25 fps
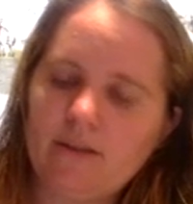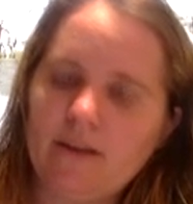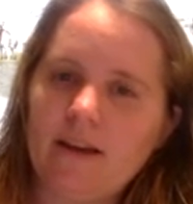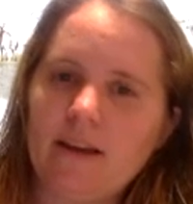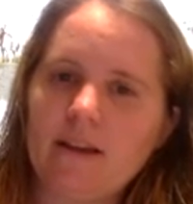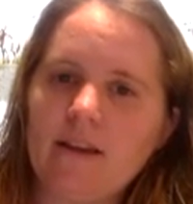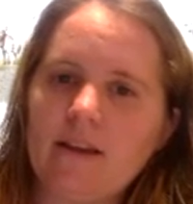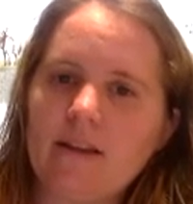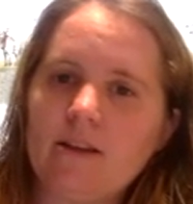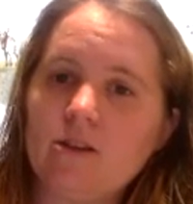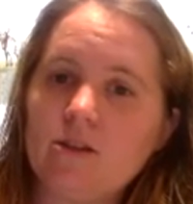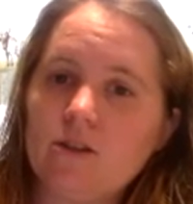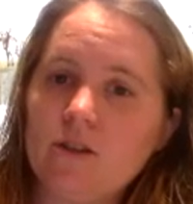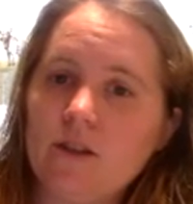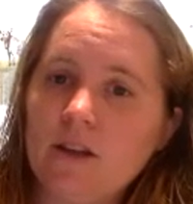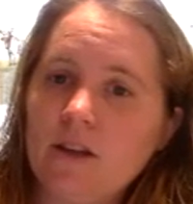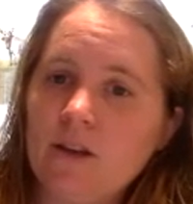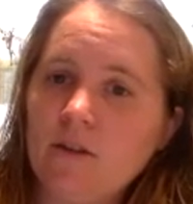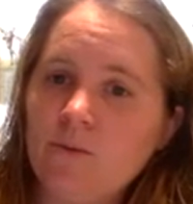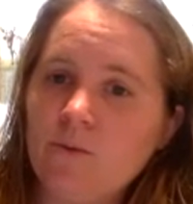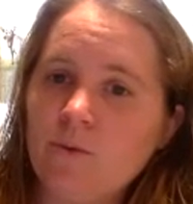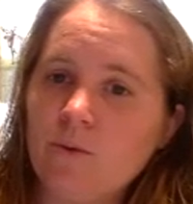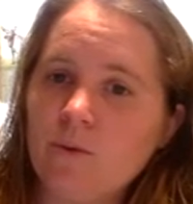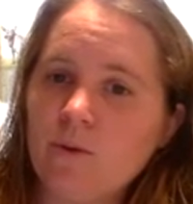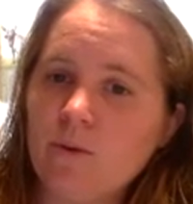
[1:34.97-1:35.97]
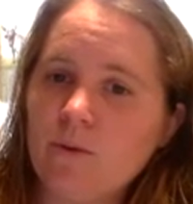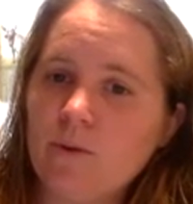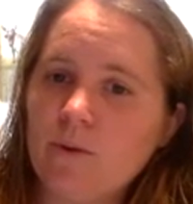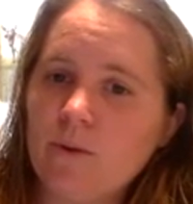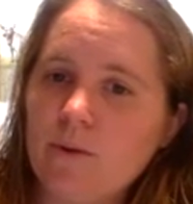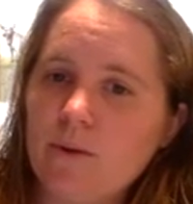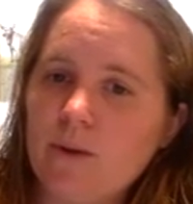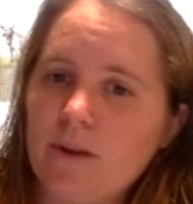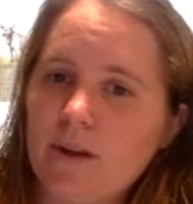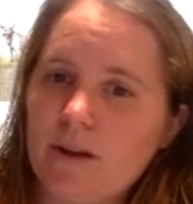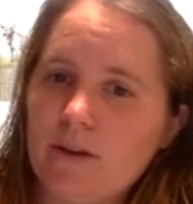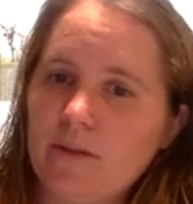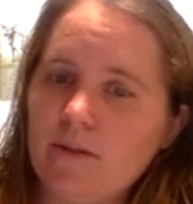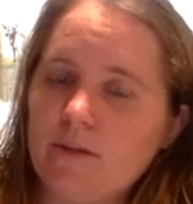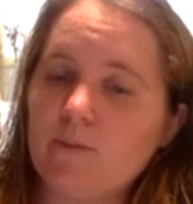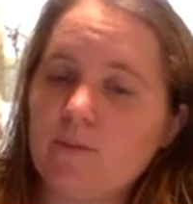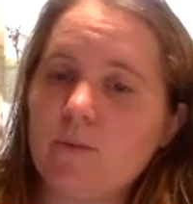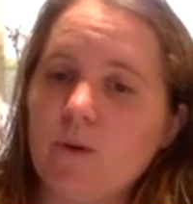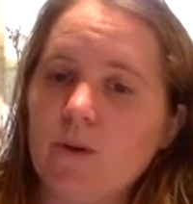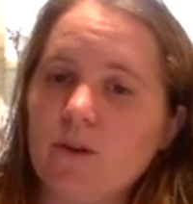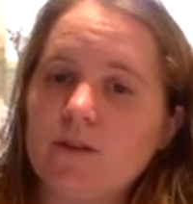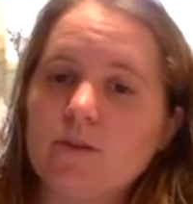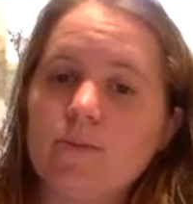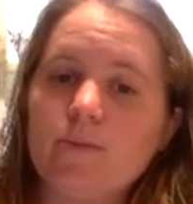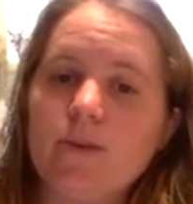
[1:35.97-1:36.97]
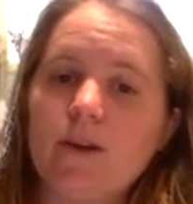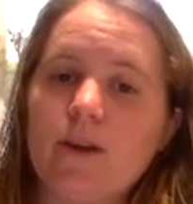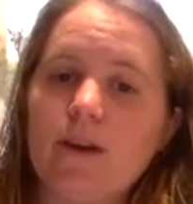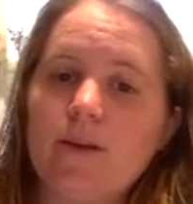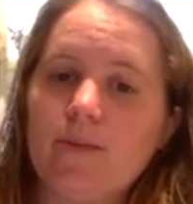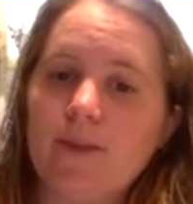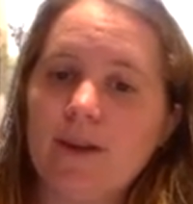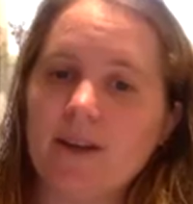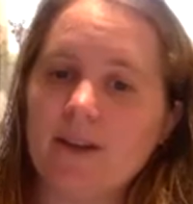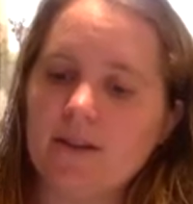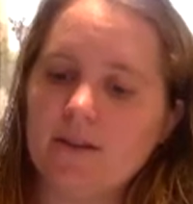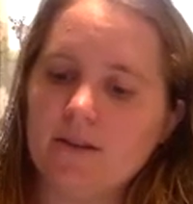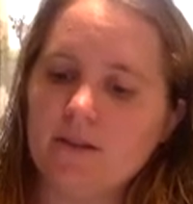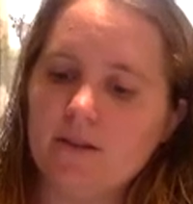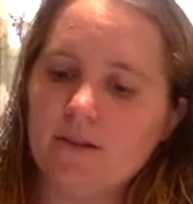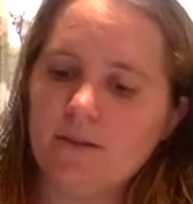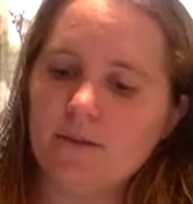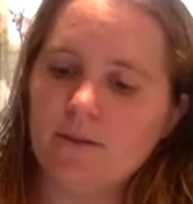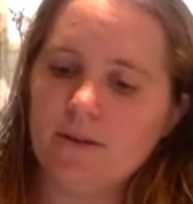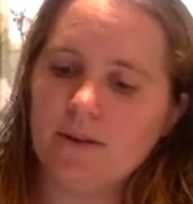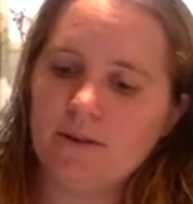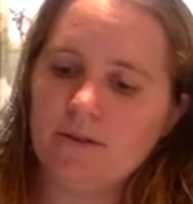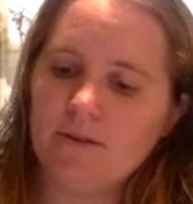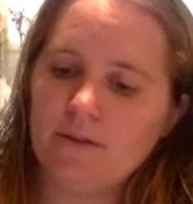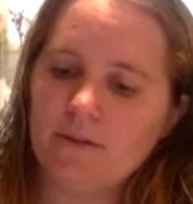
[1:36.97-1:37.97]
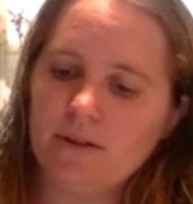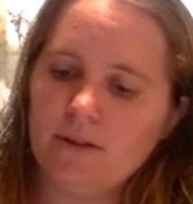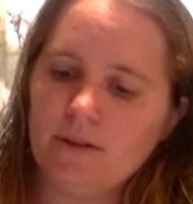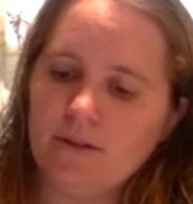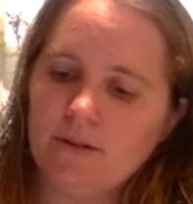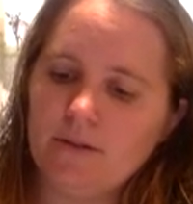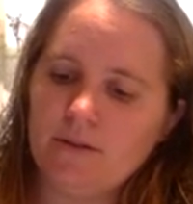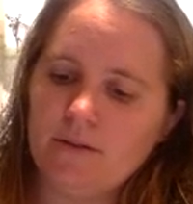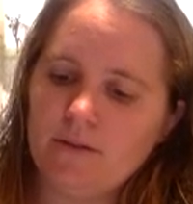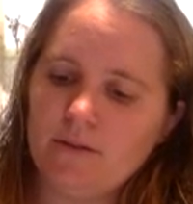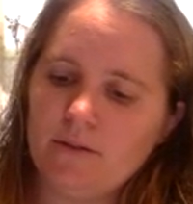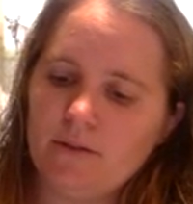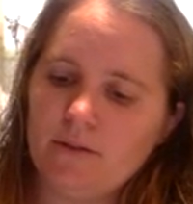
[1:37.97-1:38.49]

And then chain rule, we would have to multiply by the derivative